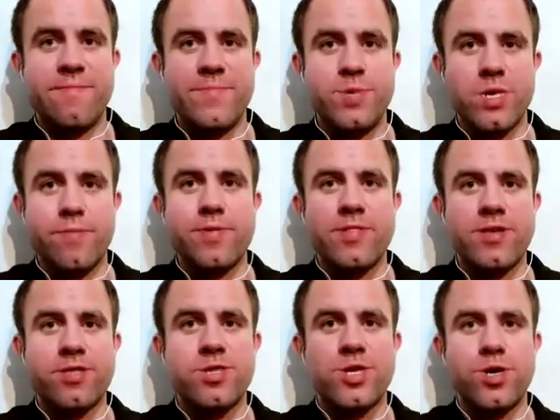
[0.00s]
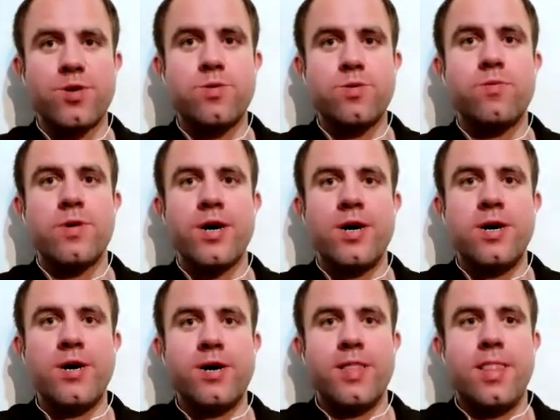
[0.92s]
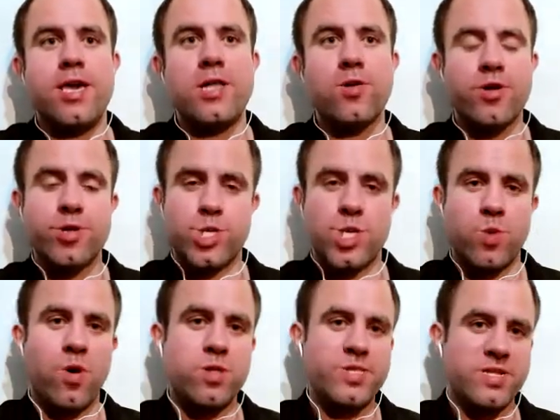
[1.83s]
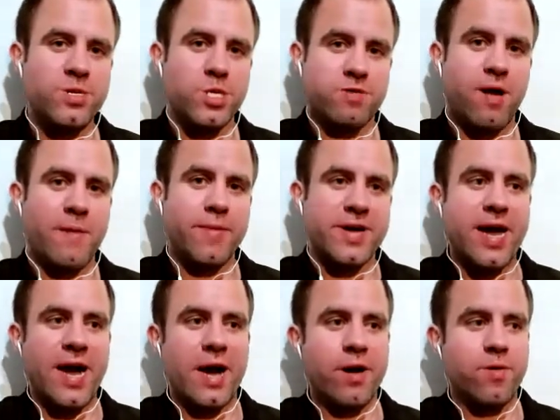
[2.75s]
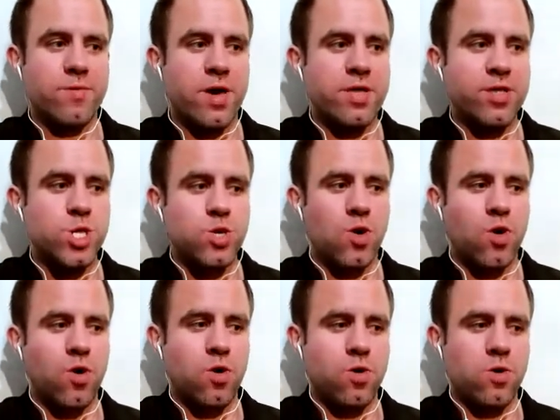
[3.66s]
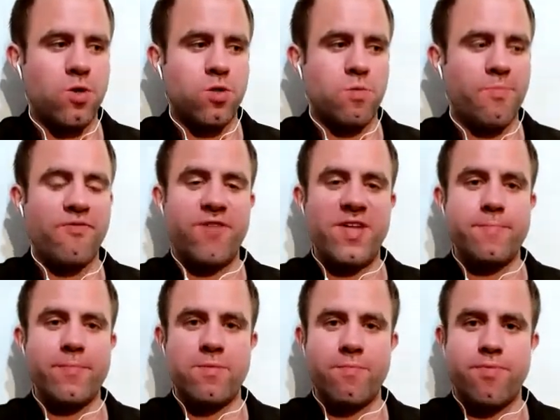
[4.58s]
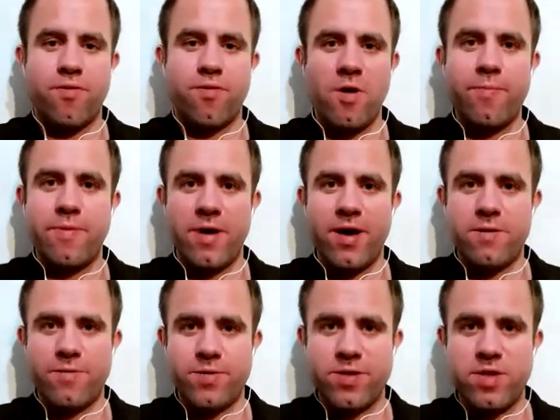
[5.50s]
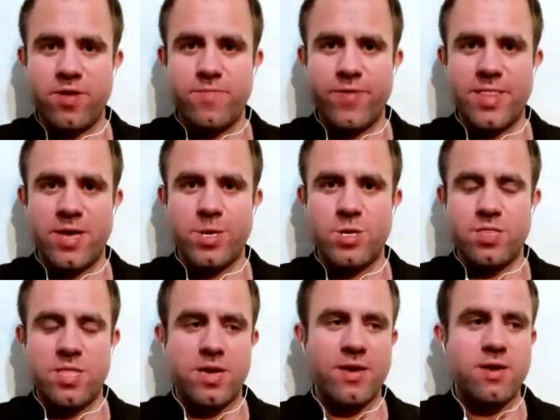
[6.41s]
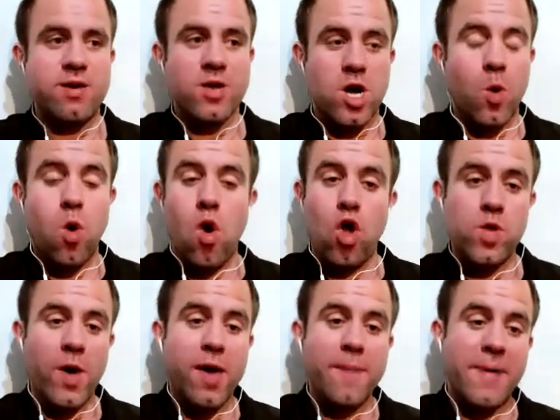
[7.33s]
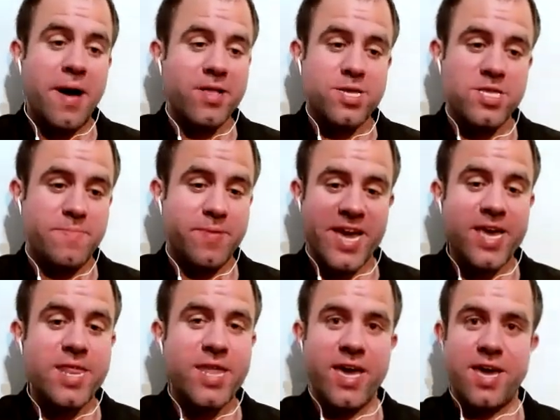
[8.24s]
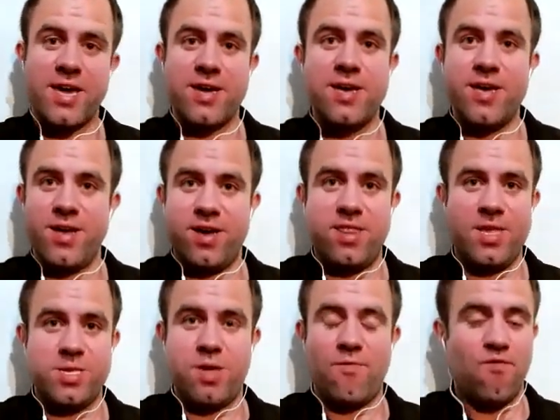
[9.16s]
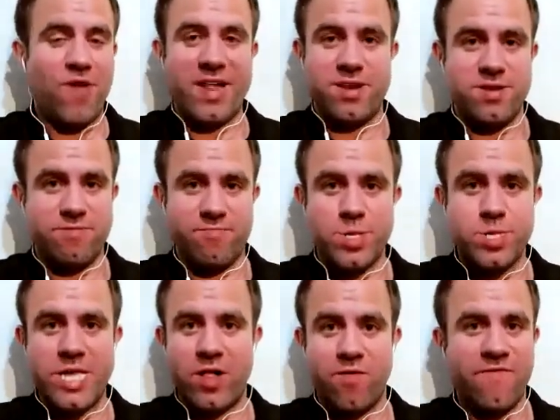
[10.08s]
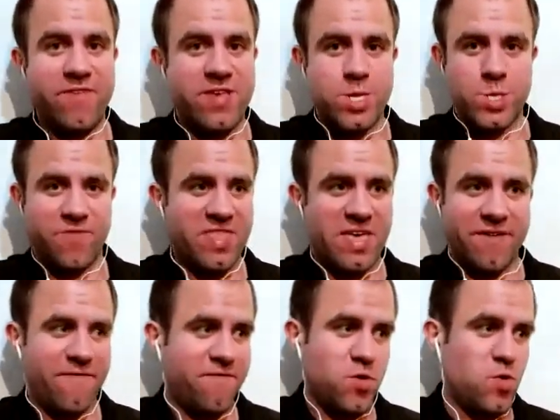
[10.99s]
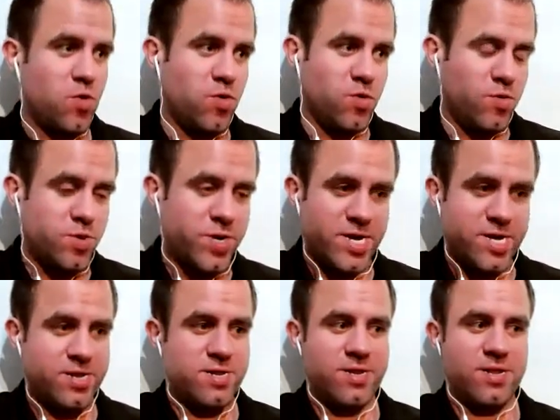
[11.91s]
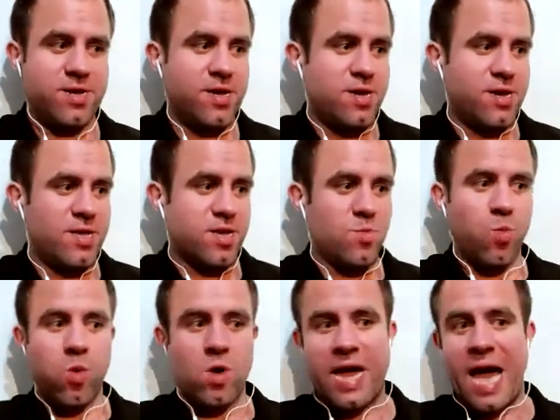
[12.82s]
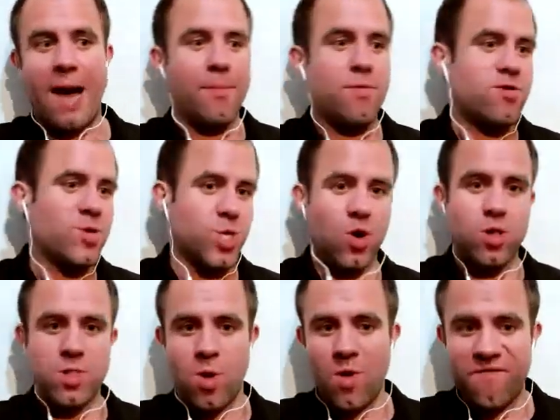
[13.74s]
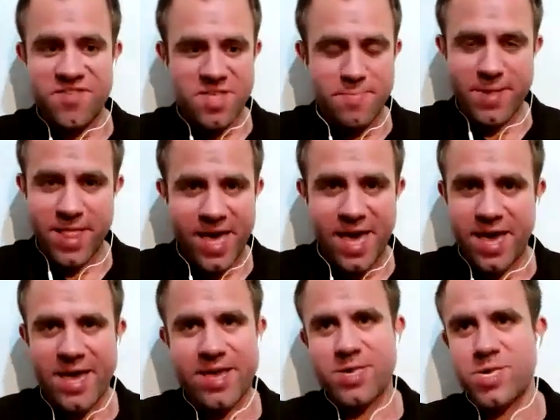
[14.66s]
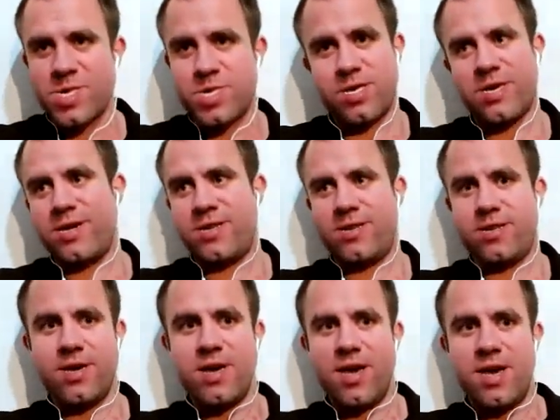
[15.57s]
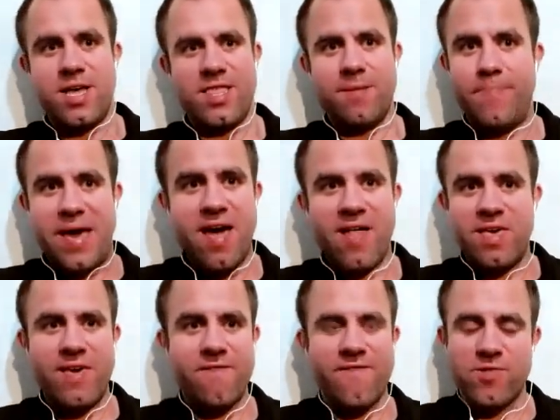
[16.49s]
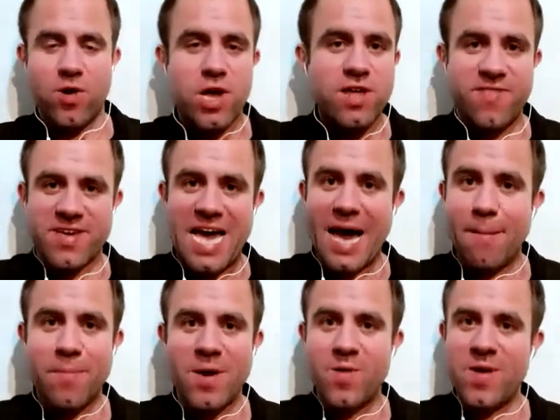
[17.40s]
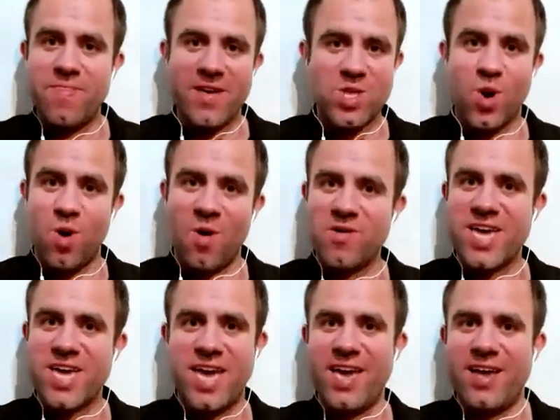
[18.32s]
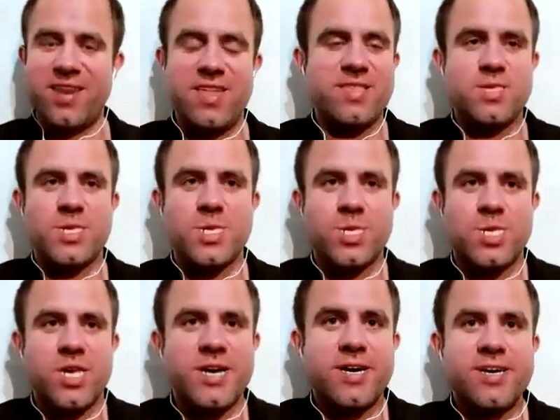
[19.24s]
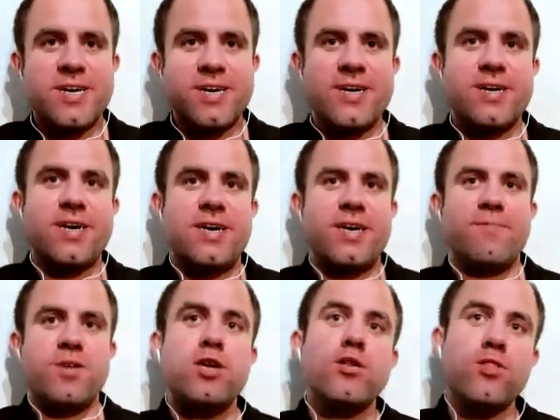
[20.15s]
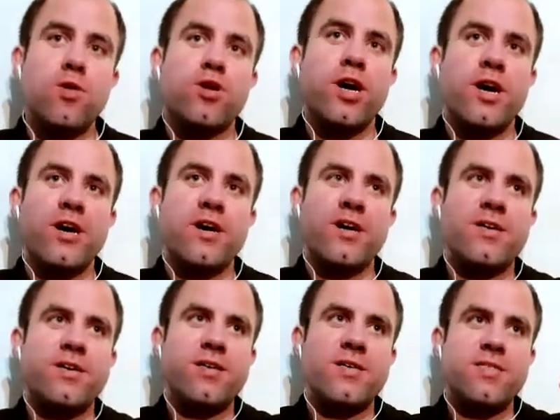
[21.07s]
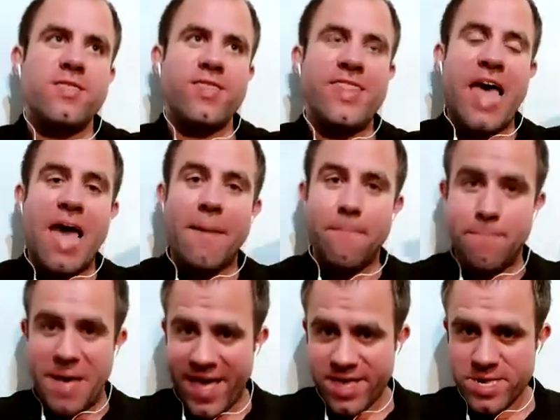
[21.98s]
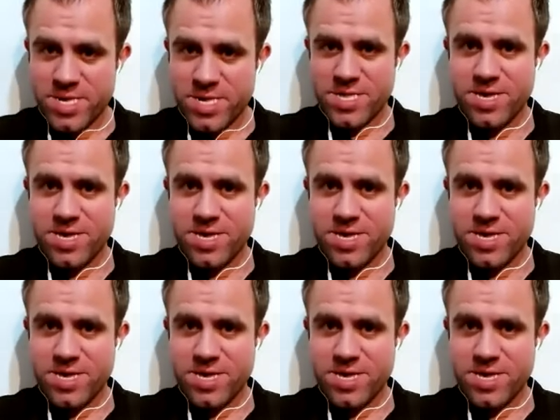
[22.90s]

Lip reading: similar to like you look at someone's Instagram account and it's all prim and proper, and you realize that they go all the way back to the beginning and it's like random selfies of their food and the cameras all over the place and they're barely even looking at the camera when they're talking. It's when you look at their best